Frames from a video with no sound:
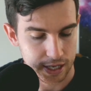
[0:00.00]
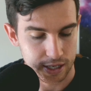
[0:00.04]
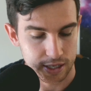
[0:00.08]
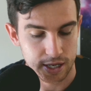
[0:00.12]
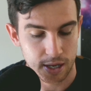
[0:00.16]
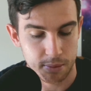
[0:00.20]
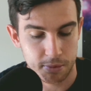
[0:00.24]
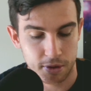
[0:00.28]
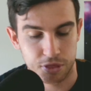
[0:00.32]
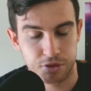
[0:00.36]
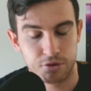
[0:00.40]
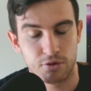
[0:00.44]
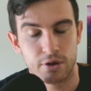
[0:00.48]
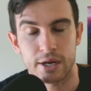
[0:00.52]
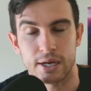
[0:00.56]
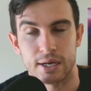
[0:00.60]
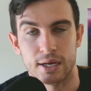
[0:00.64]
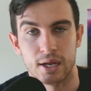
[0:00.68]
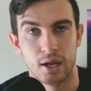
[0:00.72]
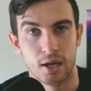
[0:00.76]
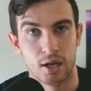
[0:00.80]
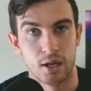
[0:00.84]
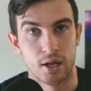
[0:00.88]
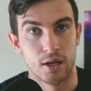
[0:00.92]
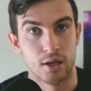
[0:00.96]
Number three,
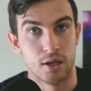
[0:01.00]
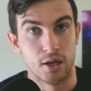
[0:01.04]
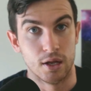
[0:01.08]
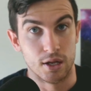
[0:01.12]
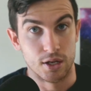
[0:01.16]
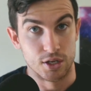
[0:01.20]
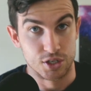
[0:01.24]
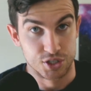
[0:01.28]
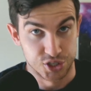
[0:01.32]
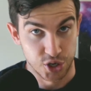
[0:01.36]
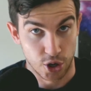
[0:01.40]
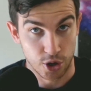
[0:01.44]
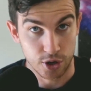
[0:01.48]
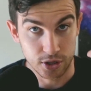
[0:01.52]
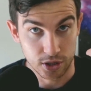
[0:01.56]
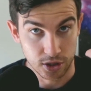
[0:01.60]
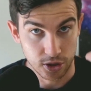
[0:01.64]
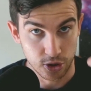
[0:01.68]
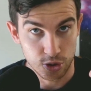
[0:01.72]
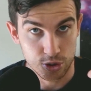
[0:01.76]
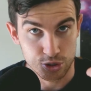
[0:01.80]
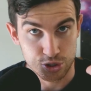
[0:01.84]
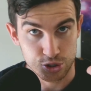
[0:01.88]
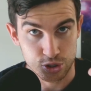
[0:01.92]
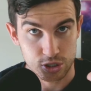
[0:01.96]
don't
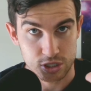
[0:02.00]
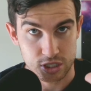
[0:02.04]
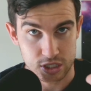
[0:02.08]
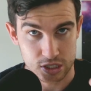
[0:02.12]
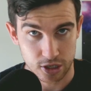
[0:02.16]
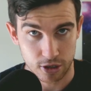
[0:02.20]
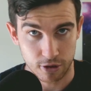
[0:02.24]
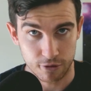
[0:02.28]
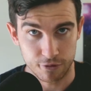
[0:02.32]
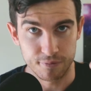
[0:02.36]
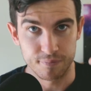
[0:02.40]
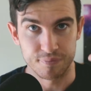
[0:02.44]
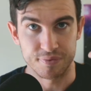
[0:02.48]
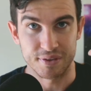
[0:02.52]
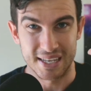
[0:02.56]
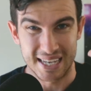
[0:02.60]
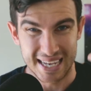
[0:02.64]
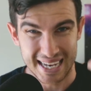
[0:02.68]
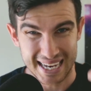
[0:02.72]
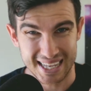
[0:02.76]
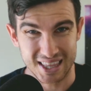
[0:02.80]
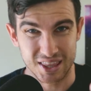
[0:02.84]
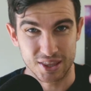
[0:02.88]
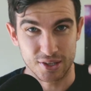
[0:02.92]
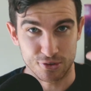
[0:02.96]
lose yourself
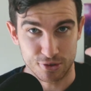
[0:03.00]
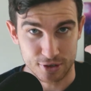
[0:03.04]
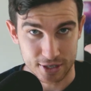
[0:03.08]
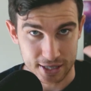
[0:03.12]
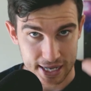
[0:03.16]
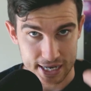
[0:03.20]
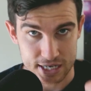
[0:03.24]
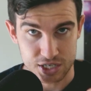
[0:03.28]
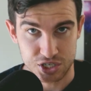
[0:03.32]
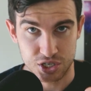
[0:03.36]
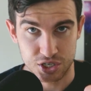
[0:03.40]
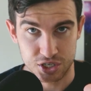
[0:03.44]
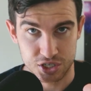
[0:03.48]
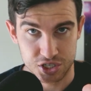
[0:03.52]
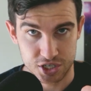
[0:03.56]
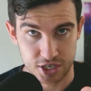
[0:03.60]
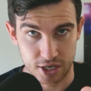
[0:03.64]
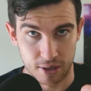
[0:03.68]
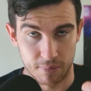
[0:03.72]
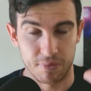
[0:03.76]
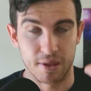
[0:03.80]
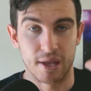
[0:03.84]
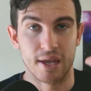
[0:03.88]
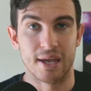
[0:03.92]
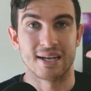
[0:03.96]
in the relationship.